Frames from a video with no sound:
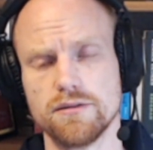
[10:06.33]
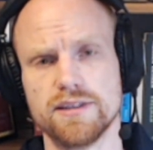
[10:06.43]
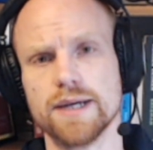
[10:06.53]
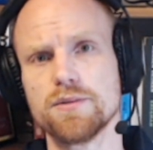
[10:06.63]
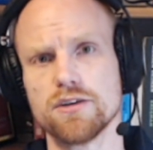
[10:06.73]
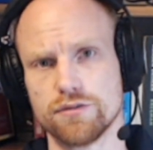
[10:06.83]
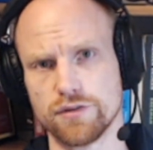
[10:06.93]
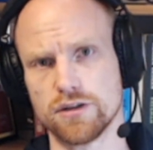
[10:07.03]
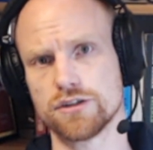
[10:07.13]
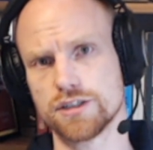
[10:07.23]
depth of
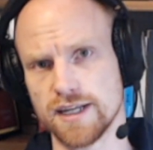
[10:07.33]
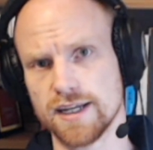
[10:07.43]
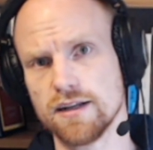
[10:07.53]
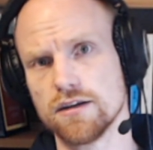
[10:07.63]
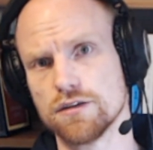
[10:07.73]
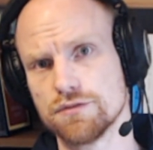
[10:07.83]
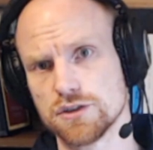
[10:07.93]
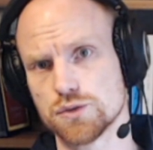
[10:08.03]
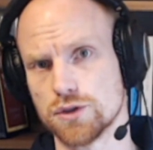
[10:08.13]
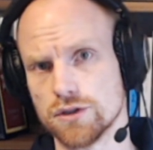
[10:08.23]
understanding of
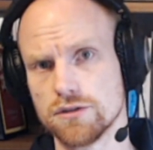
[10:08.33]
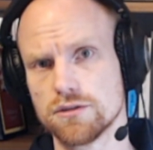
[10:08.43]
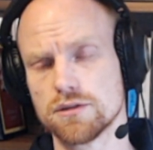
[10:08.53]
this world